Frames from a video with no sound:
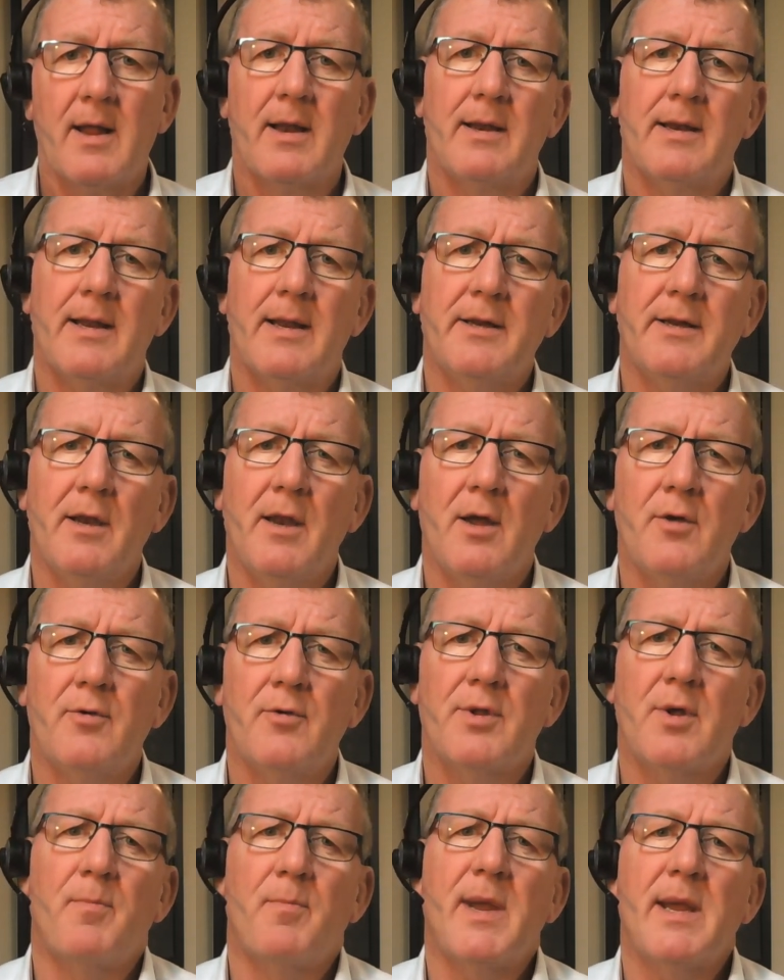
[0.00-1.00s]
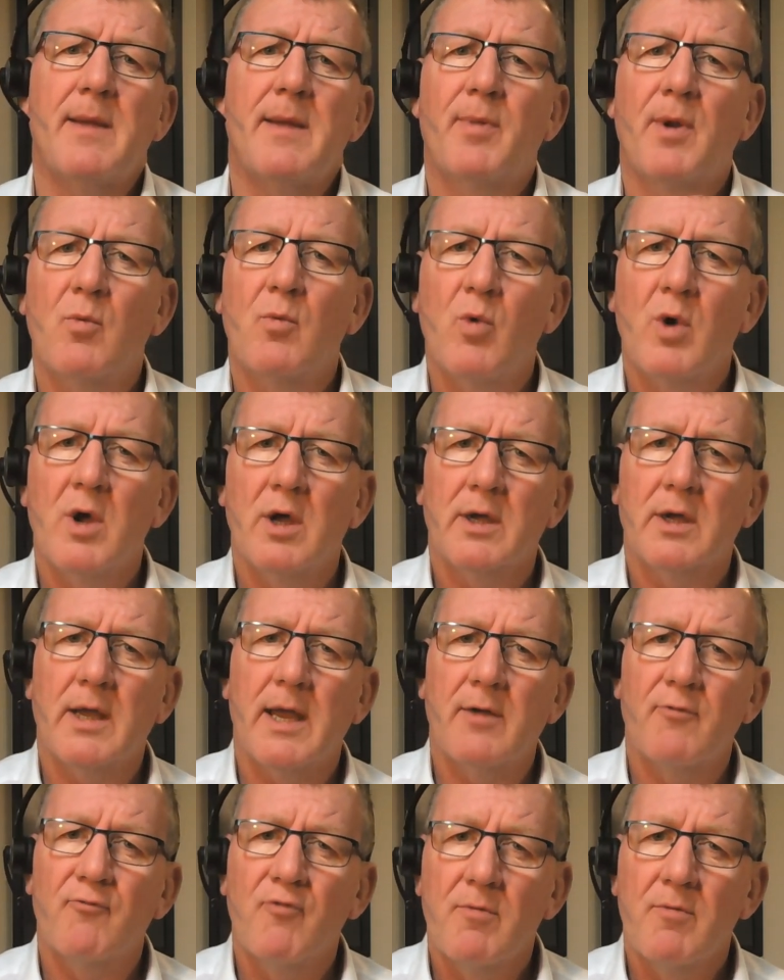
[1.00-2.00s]
Let alone that people are
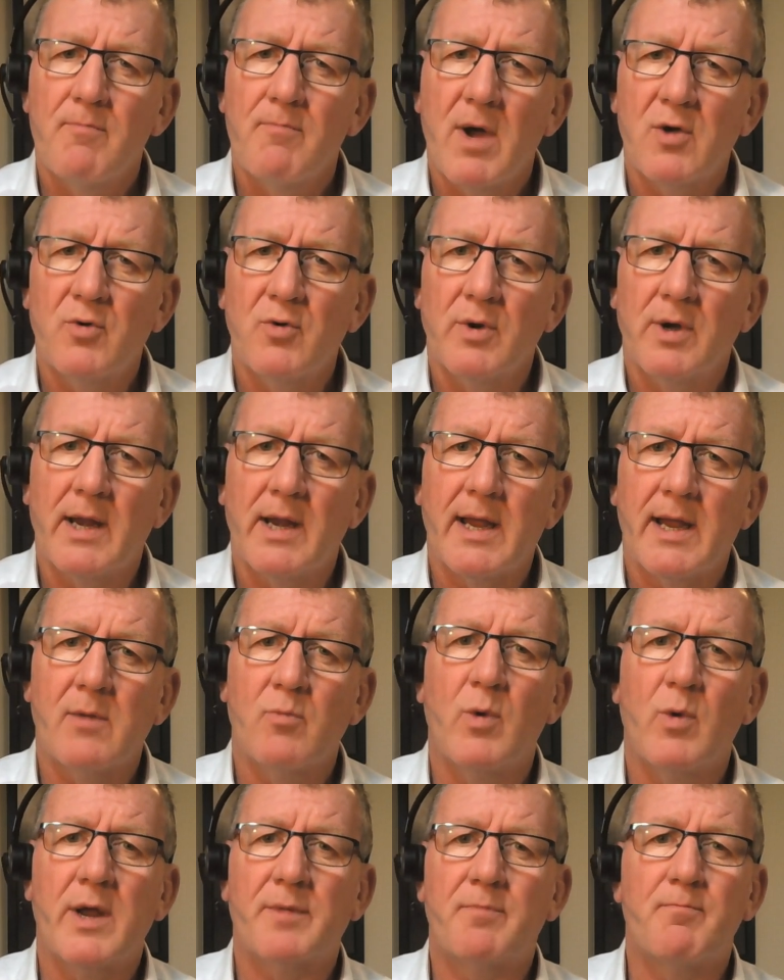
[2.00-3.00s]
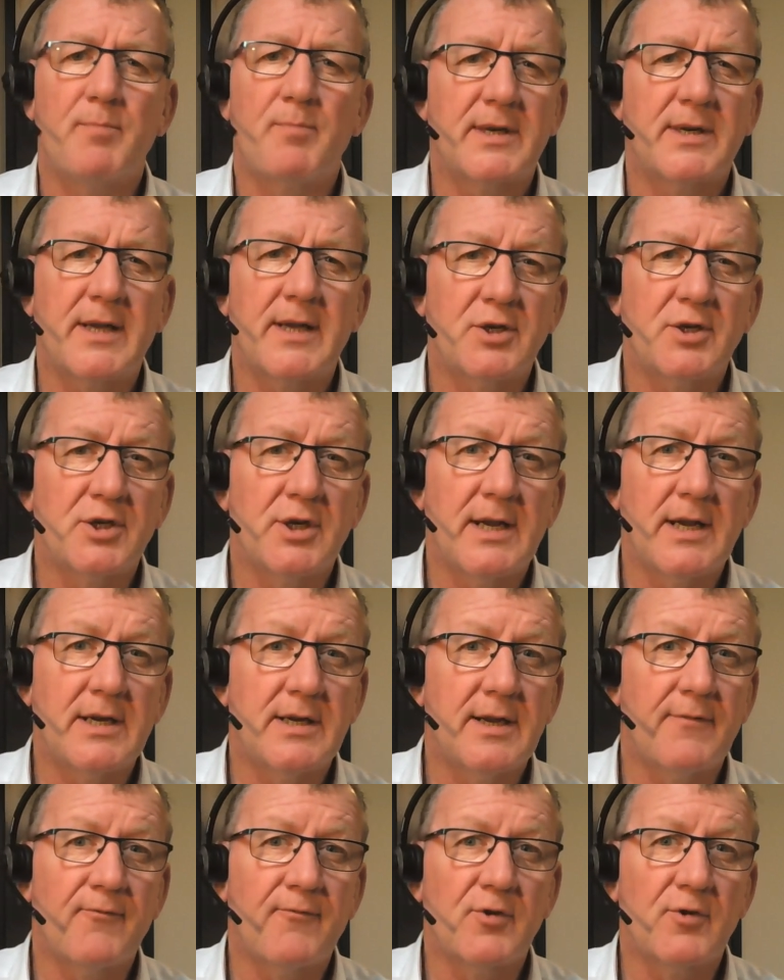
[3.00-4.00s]
working remotely with potentially
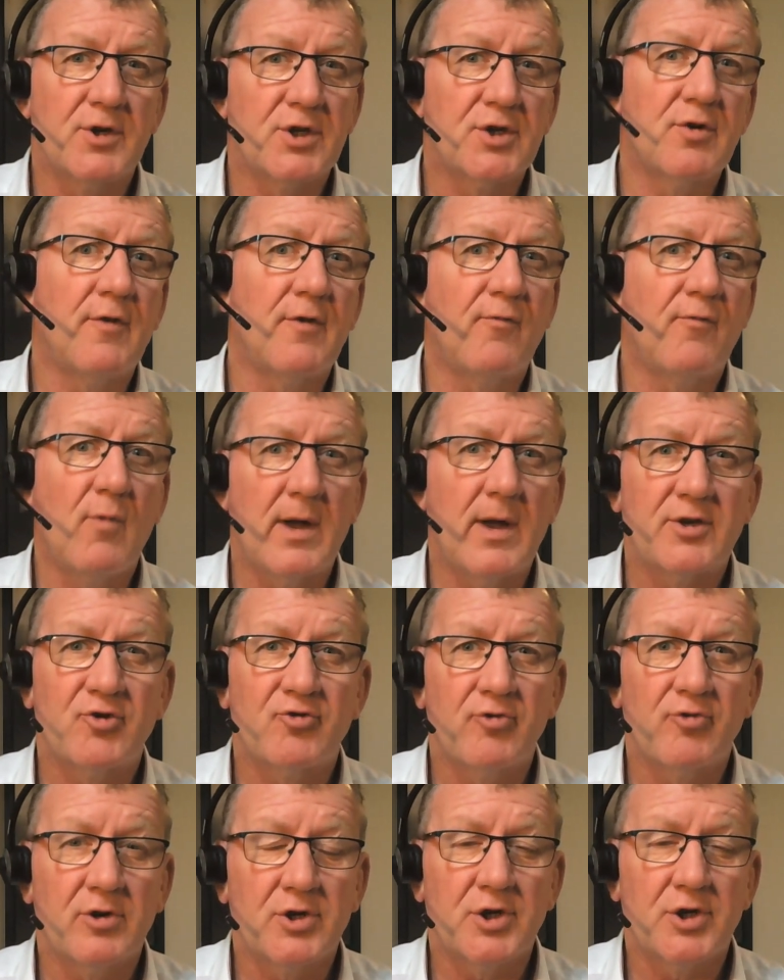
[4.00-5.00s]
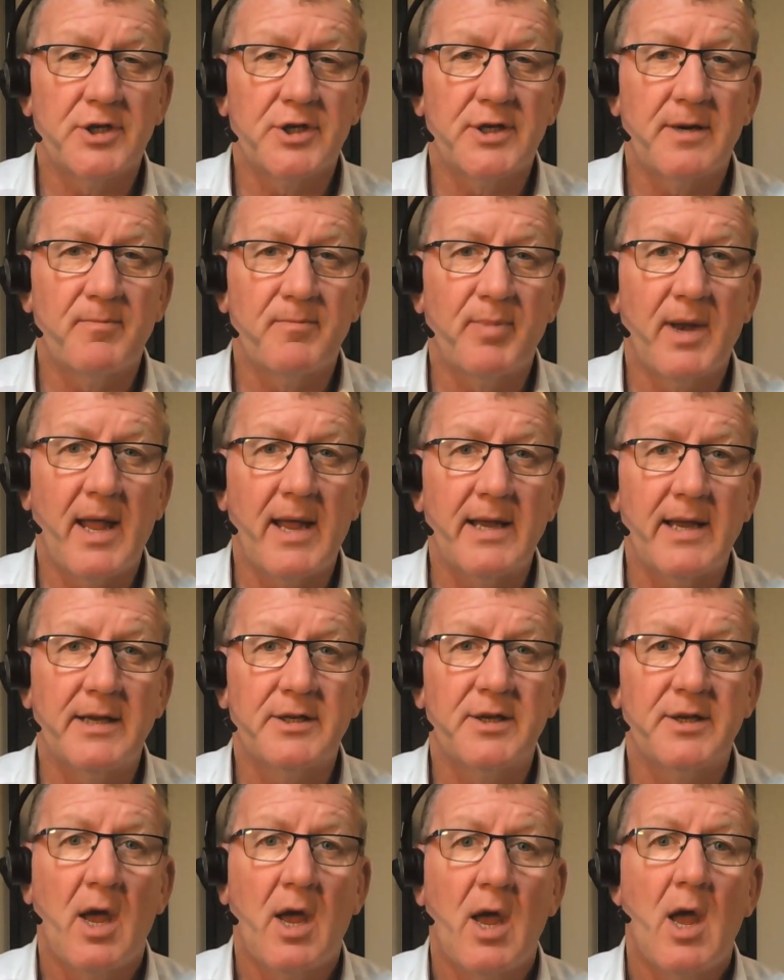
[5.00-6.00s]
different software structures in place,
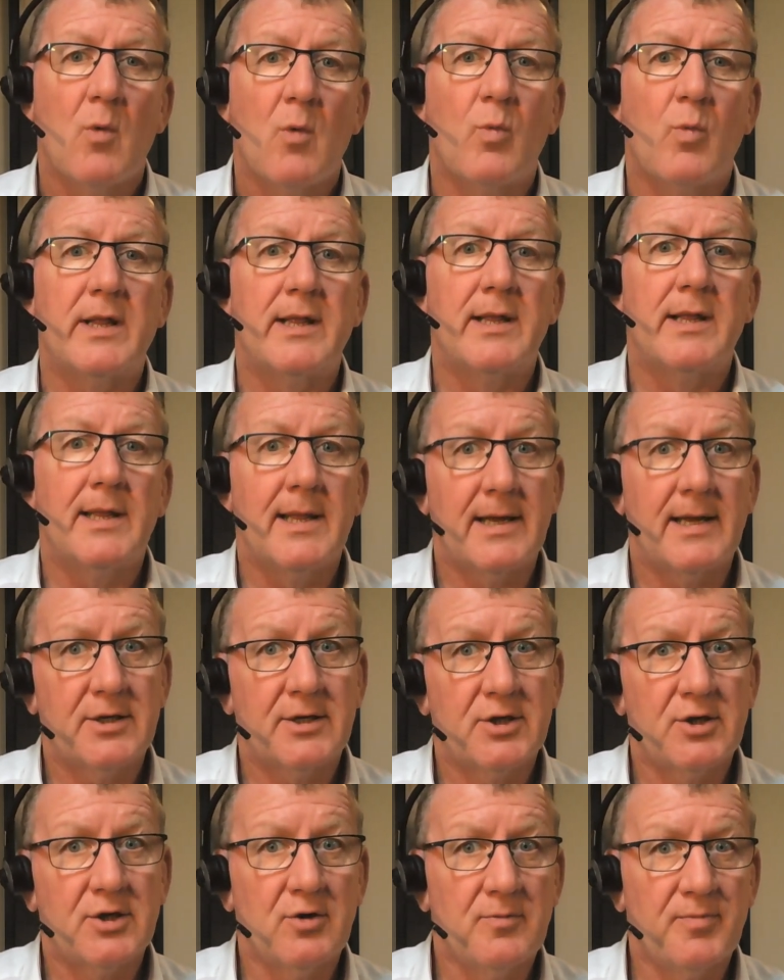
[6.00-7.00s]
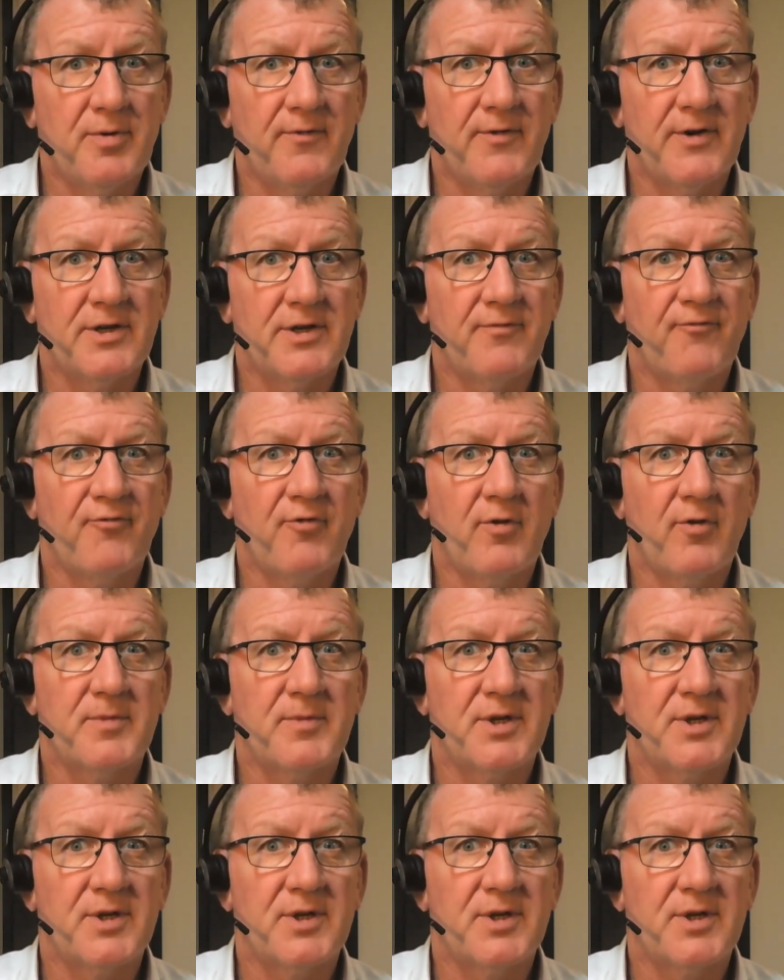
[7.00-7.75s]
with less supervision from